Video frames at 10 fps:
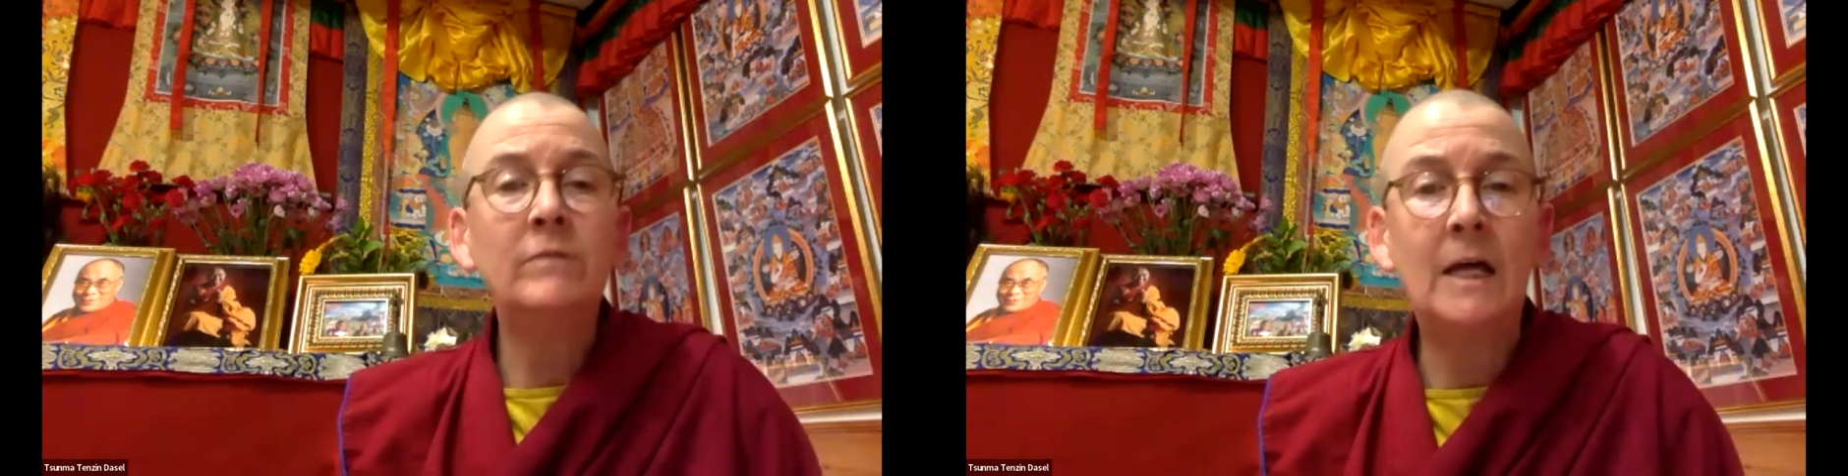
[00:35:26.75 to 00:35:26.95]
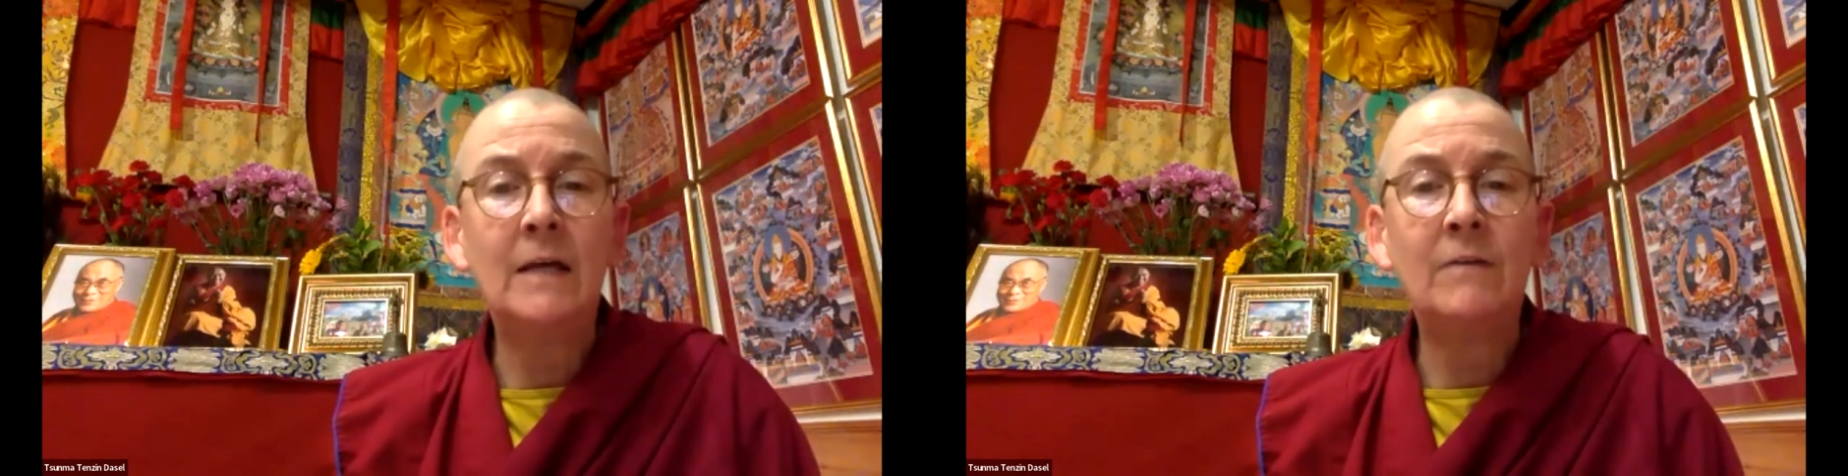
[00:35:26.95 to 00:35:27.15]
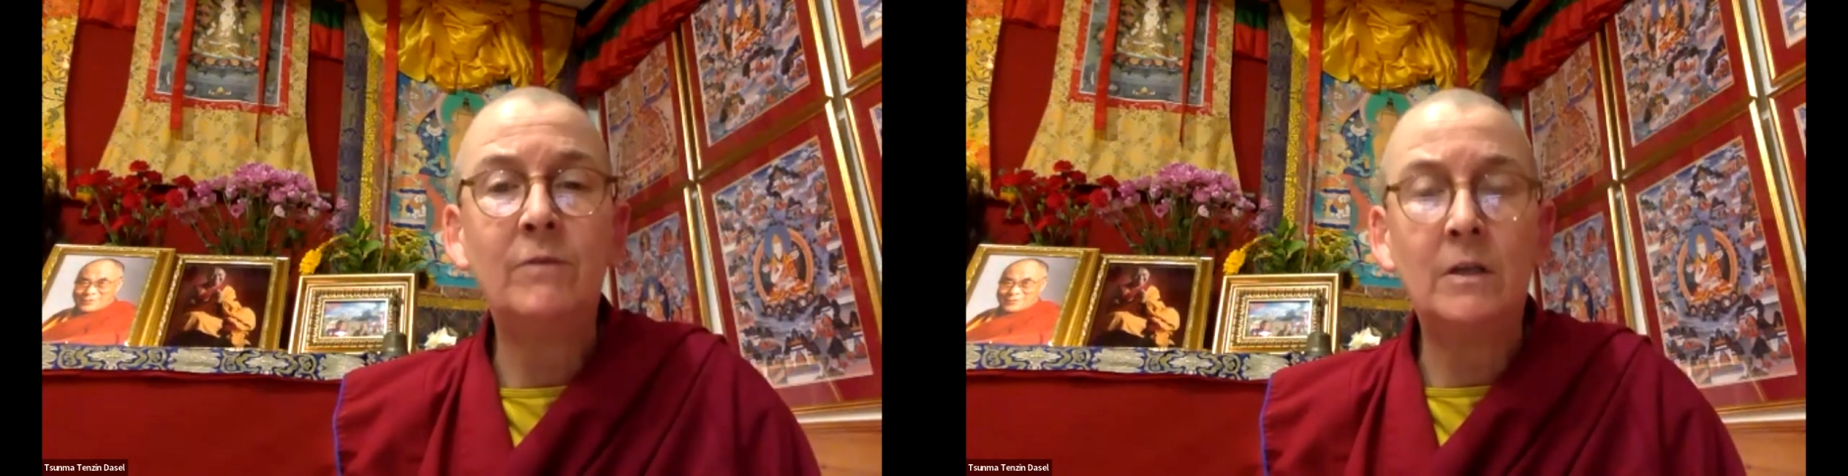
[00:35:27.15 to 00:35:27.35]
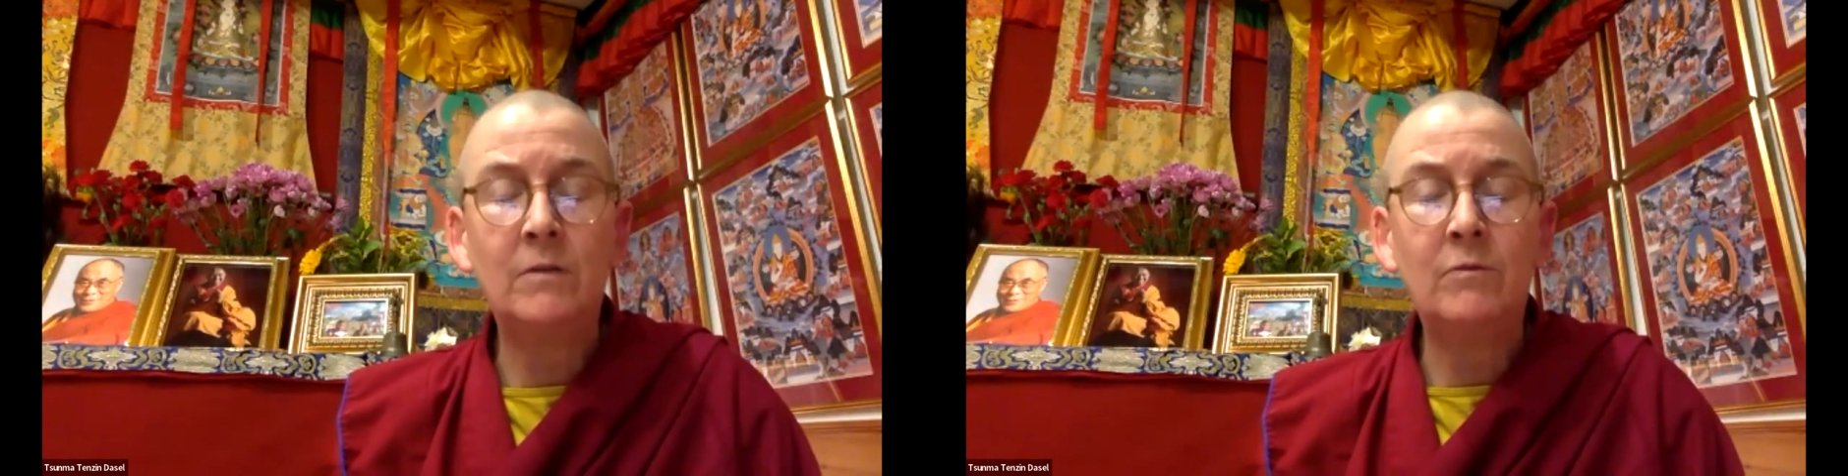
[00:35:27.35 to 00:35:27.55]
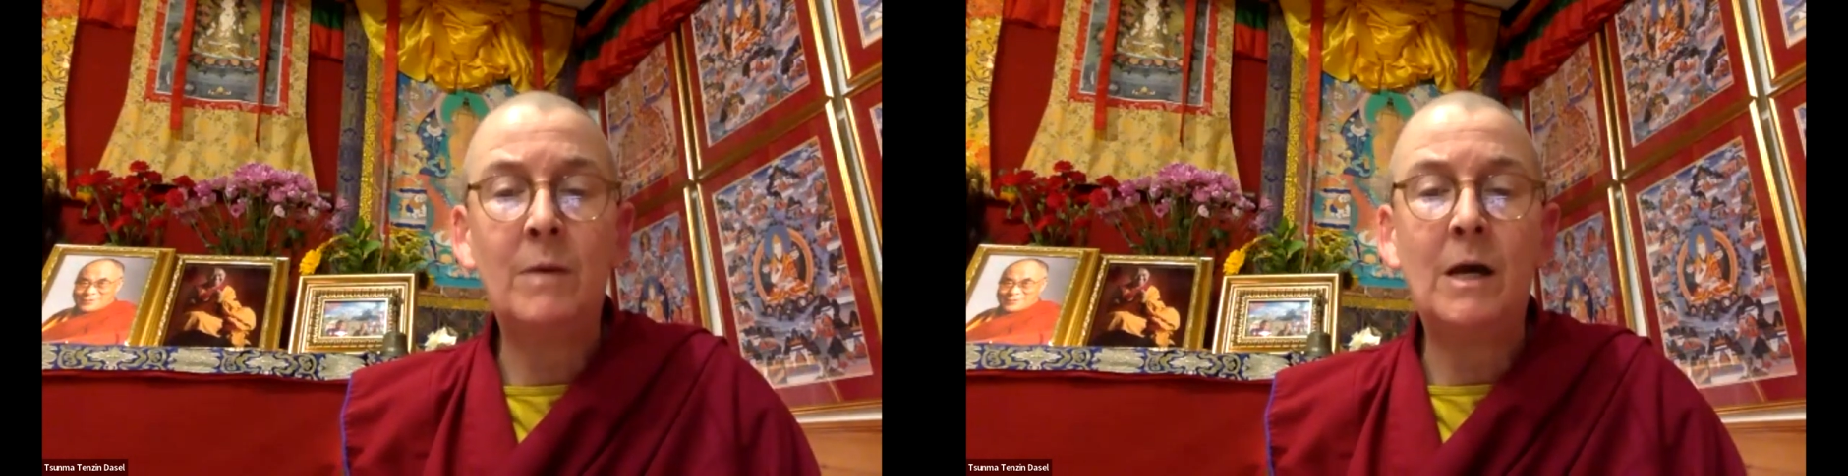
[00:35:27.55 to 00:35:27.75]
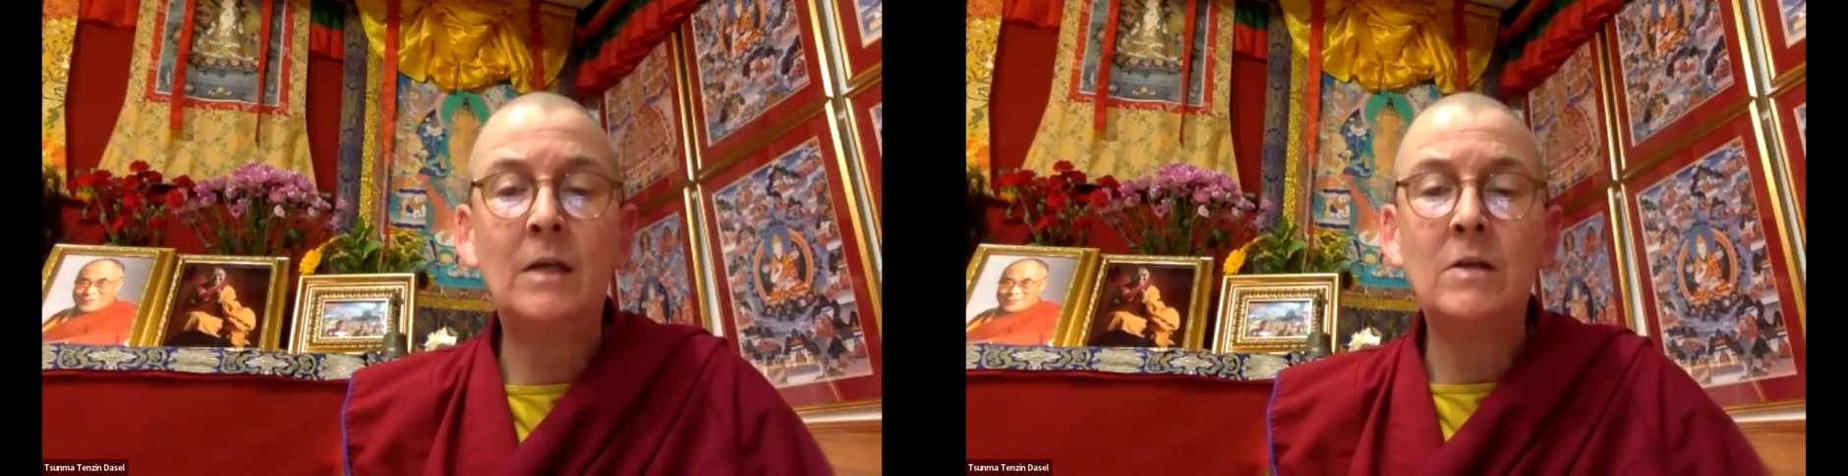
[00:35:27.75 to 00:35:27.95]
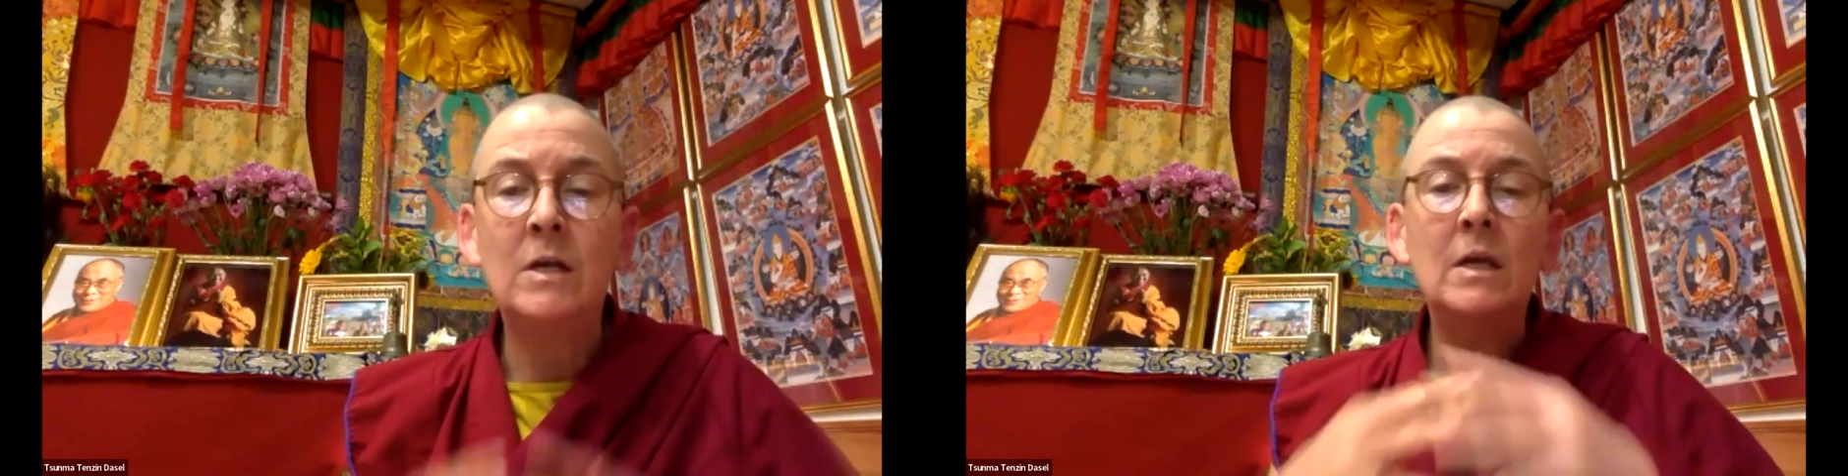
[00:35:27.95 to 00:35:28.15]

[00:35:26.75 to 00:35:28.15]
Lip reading: life and of mind